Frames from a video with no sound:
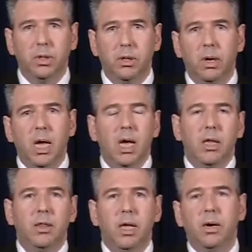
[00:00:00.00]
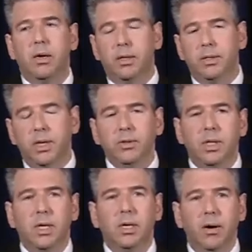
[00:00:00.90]
to do.
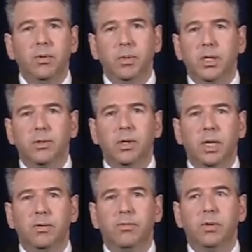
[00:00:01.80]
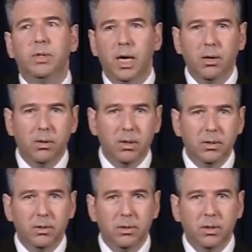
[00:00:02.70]
Essentially, the government is looking for
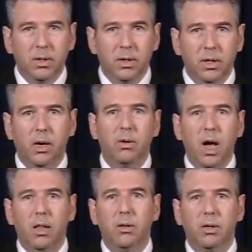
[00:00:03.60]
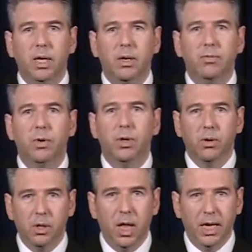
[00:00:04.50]
terrorists. They're not looking for
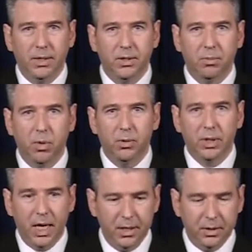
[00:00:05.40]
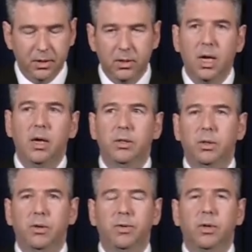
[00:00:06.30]
your clients in most cases.
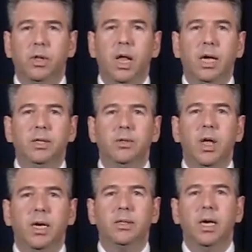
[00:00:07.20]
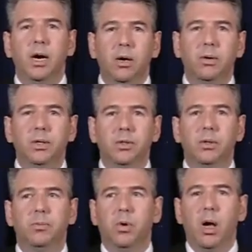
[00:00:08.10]
So if your client is not a terrorist,
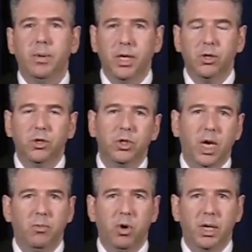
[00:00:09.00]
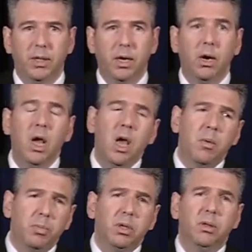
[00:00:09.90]
you're probably in good shape right there.
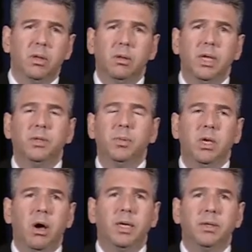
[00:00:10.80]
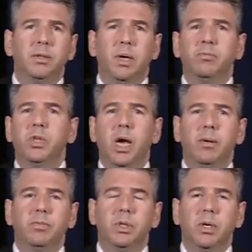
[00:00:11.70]
But let's be honest,
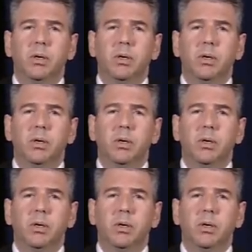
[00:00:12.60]
sometimes